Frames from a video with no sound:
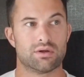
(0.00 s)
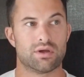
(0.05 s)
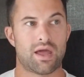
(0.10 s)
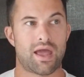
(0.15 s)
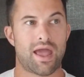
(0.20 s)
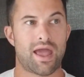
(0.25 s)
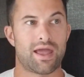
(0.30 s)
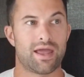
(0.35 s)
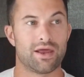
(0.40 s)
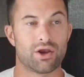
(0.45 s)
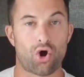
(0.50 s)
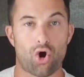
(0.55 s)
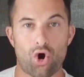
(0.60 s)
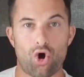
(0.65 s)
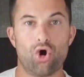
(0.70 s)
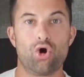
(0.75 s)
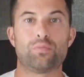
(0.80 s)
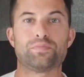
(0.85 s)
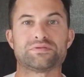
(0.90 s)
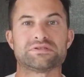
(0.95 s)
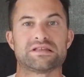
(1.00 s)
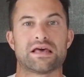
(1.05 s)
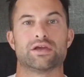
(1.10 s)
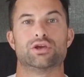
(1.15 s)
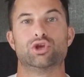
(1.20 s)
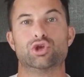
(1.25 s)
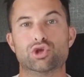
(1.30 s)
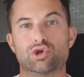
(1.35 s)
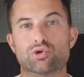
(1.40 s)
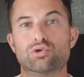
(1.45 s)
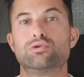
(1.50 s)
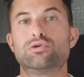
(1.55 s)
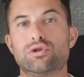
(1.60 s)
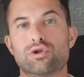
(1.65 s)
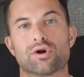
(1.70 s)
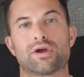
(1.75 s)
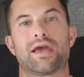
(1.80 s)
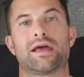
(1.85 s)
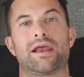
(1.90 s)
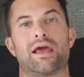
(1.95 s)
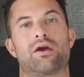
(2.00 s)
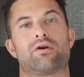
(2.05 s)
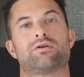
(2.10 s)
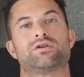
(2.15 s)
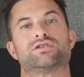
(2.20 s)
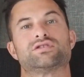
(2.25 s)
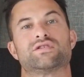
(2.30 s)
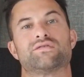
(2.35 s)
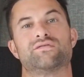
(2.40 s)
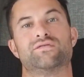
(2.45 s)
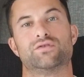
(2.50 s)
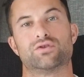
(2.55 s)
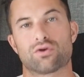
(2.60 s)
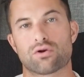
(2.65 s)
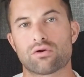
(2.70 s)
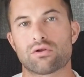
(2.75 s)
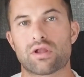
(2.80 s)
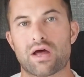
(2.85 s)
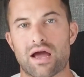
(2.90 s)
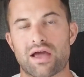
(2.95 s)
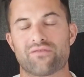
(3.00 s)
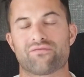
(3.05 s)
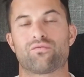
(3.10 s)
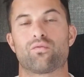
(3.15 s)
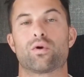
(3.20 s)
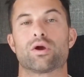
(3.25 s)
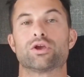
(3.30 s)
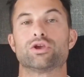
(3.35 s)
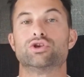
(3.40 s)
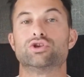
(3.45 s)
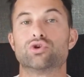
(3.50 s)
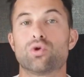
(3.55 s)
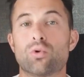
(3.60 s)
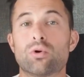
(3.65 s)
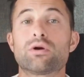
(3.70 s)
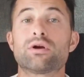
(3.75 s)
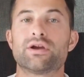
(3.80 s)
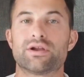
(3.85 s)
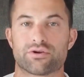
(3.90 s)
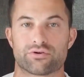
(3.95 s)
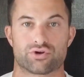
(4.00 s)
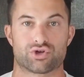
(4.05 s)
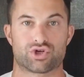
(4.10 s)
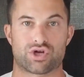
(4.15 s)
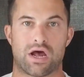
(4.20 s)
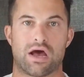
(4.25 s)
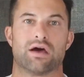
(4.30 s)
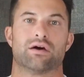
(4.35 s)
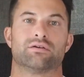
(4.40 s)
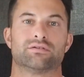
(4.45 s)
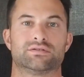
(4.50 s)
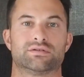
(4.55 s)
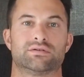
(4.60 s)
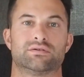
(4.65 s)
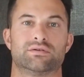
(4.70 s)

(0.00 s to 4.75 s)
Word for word: in hopes that you look at areas of your life where your inner child